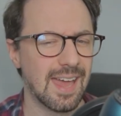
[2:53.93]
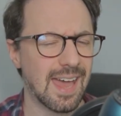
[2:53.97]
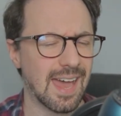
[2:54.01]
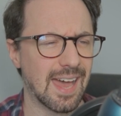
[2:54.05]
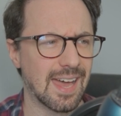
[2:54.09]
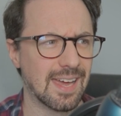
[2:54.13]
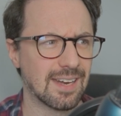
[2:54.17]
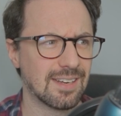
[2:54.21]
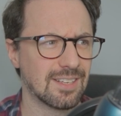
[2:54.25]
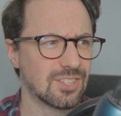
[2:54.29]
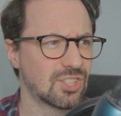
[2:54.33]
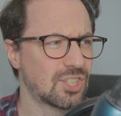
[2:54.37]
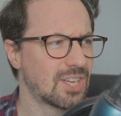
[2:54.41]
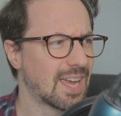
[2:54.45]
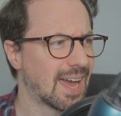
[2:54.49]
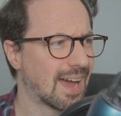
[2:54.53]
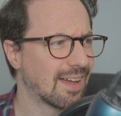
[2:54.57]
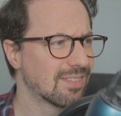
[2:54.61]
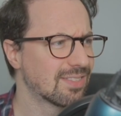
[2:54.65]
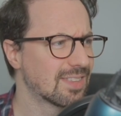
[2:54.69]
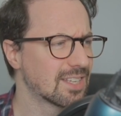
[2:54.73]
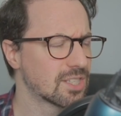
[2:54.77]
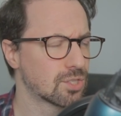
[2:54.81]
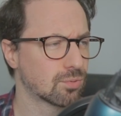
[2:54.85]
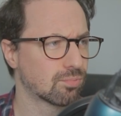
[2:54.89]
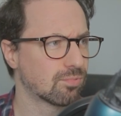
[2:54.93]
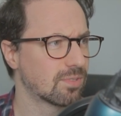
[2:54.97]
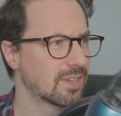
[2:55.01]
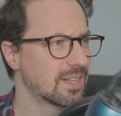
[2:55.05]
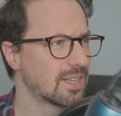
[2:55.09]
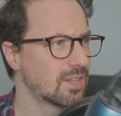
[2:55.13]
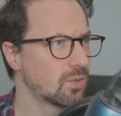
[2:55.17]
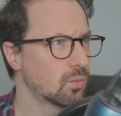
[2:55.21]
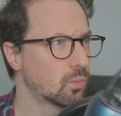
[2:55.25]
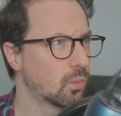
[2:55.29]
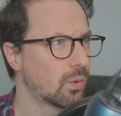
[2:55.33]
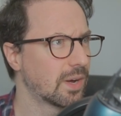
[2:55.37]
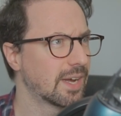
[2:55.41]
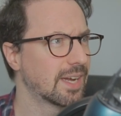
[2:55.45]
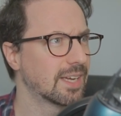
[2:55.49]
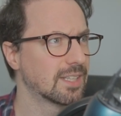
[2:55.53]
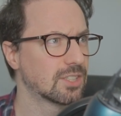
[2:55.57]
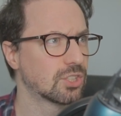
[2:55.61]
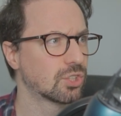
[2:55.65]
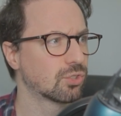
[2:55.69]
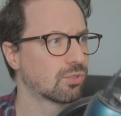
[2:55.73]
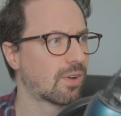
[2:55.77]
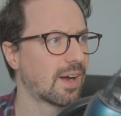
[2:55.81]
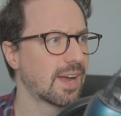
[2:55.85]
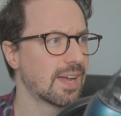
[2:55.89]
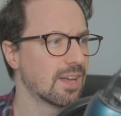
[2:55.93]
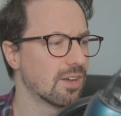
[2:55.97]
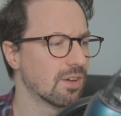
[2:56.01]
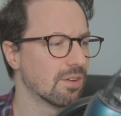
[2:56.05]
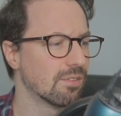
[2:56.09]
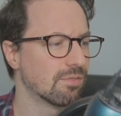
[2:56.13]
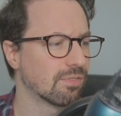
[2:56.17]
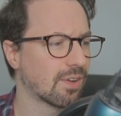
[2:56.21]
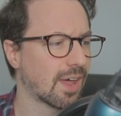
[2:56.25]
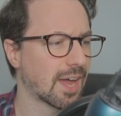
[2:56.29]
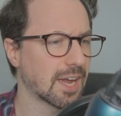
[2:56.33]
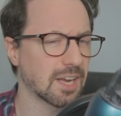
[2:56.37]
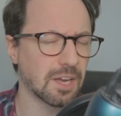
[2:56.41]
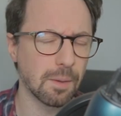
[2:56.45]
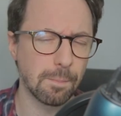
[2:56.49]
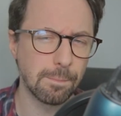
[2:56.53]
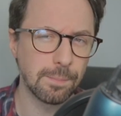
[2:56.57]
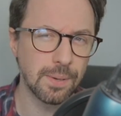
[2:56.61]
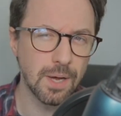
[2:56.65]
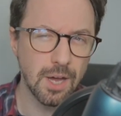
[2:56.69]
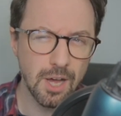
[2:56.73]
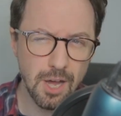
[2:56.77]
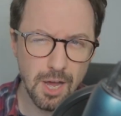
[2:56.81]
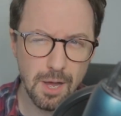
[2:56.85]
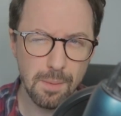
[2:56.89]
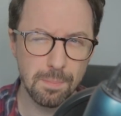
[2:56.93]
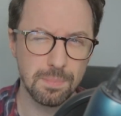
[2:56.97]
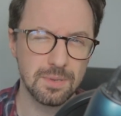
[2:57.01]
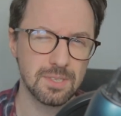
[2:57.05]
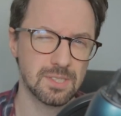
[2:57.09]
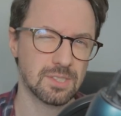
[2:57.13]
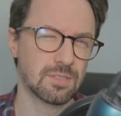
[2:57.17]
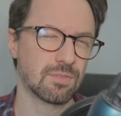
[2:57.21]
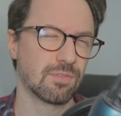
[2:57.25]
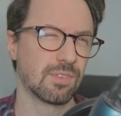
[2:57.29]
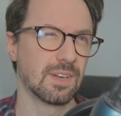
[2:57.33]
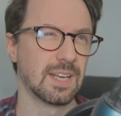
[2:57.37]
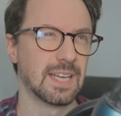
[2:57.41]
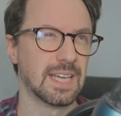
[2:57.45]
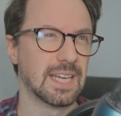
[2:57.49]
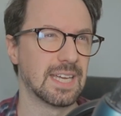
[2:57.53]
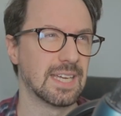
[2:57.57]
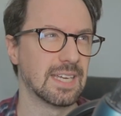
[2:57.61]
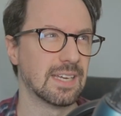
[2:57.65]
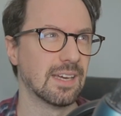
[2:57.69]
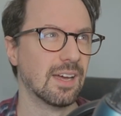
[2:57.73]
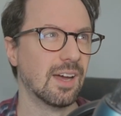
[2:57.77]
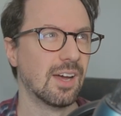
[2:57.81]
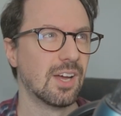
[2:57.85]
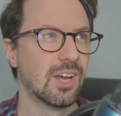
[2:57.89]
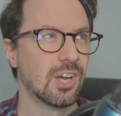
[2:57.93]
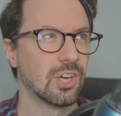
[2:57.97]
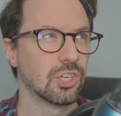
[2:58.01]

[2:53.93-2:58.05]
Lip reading: and she had this really weird trait of like purposefully